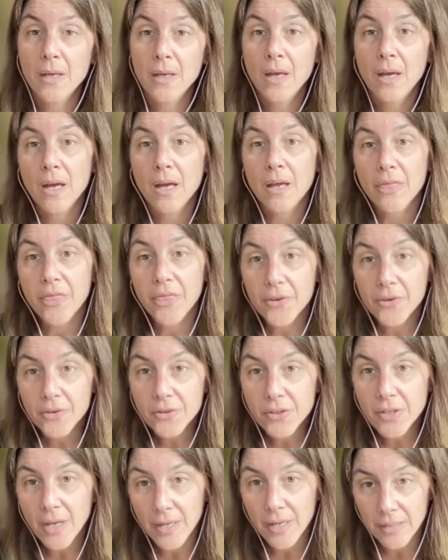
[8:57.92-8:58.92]
A
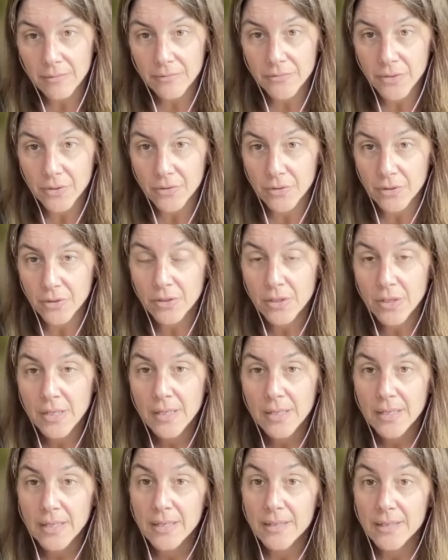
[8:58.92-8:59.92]
third kind of donor
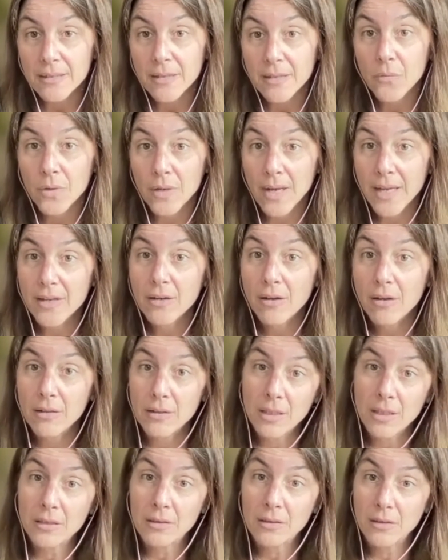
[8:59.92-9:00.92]
is what I call
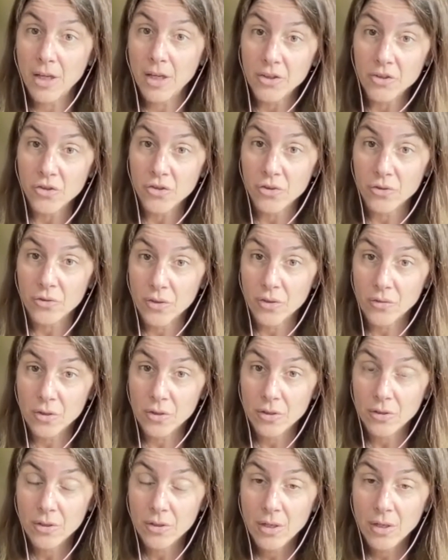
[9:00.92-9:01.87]
a launcher donor.